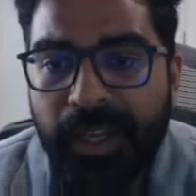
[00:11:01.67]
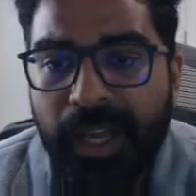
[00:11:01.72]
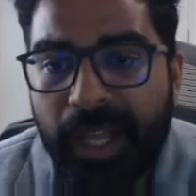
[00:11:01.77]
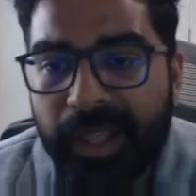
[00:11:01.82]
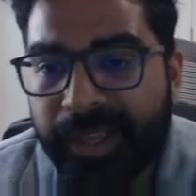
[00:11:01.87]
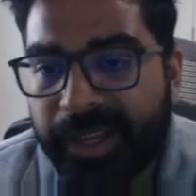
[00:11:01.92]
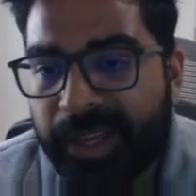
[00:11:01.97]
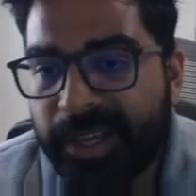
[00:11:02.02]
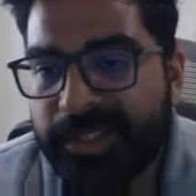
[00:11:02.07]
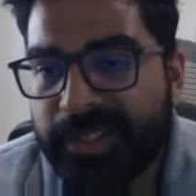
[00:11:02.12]

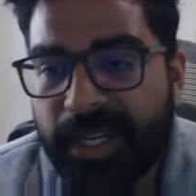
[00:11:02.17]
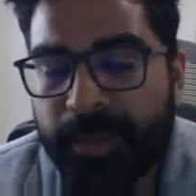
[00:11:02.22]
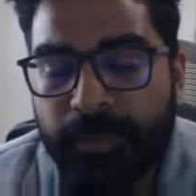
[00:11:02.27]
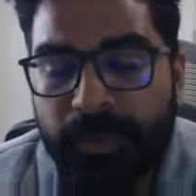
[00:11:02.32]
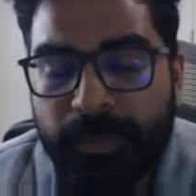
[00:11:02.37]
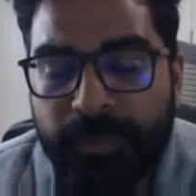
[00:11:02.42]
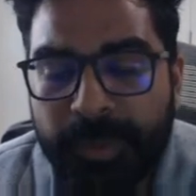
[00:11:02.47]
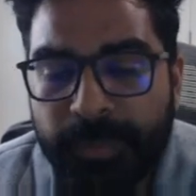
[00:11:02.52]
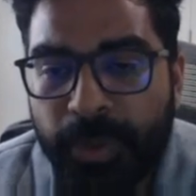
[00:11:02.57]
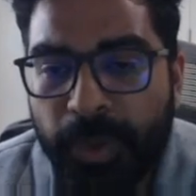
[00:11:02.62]
Like I said, I'm going
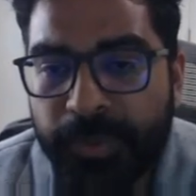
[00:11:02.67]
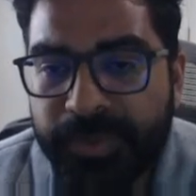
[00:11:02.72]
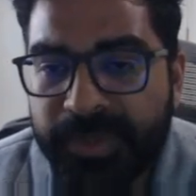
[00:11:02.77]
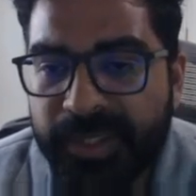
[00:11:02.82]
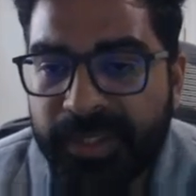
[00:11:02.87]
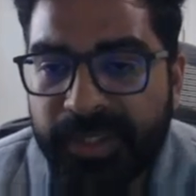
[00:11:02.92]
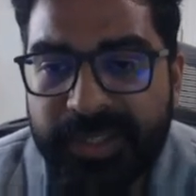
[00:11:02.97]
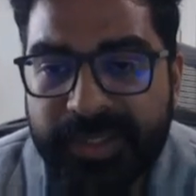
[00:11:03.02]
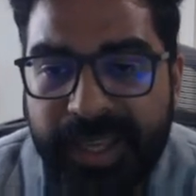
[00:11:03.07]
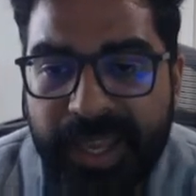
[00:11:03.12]
to be posting
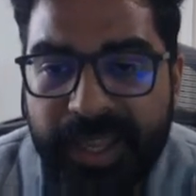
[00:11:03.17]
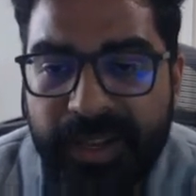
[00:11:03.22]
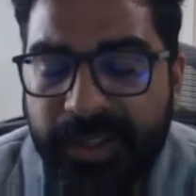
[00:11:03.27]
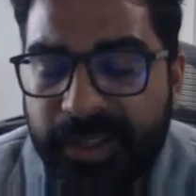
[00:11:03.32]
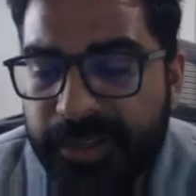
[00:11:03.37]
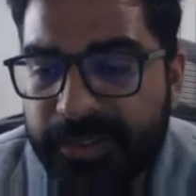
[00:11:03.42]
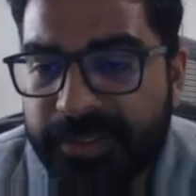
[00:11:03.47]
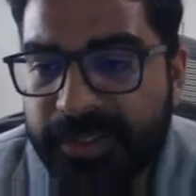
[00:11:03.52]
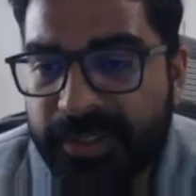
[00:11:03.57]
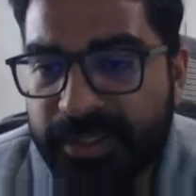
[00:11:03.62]
these
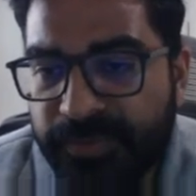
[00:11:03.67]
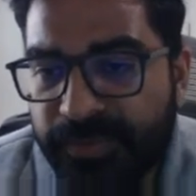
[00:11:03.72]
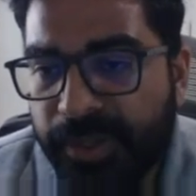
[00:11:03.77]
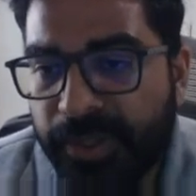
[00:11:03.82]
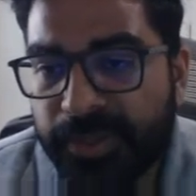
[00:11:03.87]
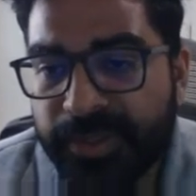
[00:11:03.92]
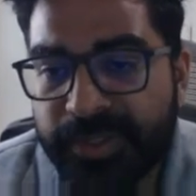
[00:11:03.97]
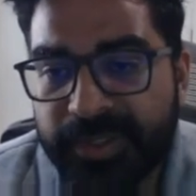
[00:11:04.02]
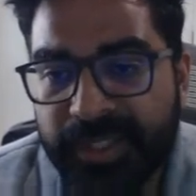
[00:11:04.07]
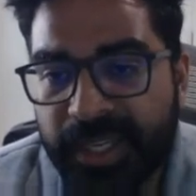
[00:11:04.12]
analysis
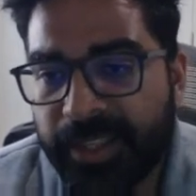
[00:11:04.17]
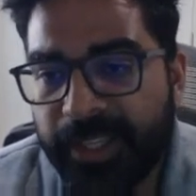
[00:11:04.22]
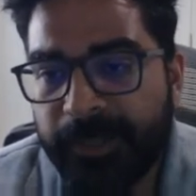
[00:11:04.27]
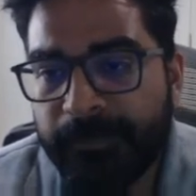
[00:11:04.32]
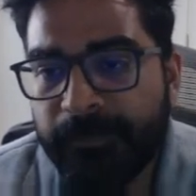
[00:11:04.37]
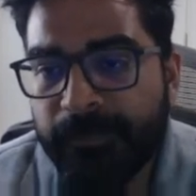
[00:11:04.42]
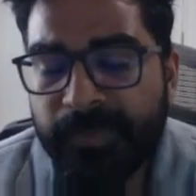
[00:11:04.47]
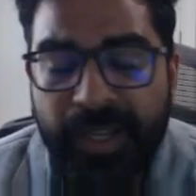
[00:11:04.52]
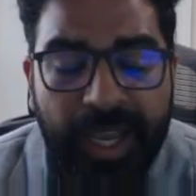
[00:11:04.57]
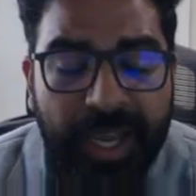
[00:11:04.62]
videos daily.